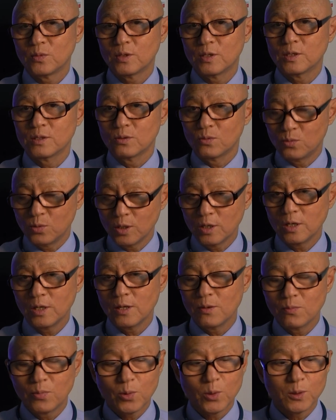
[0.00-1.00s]
uh,
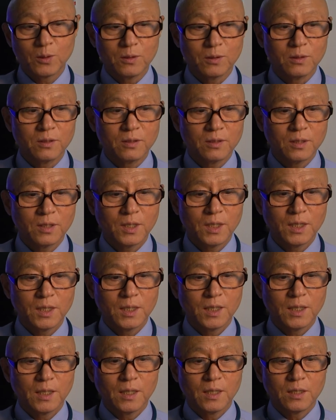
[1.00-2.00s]
really important.
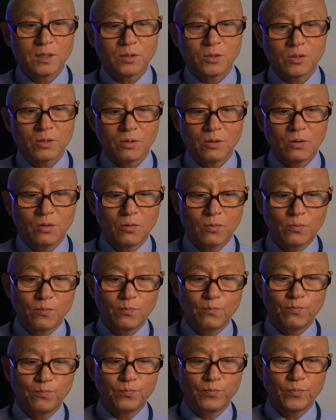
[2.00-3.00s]
So,
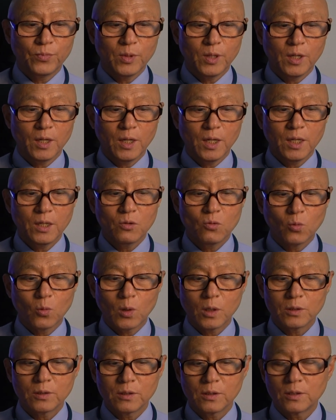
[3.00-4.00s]
in
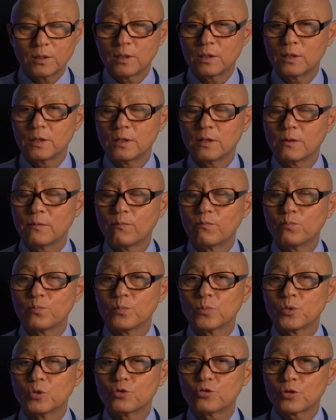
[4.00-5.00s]
water
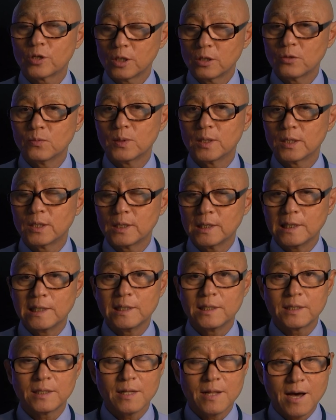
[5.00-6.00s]
treatment
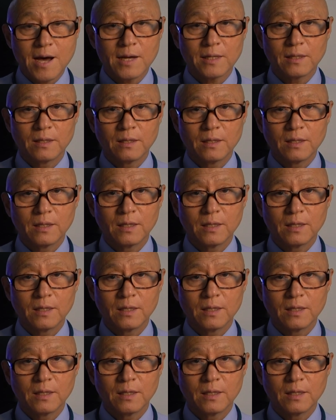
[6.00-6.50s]
is not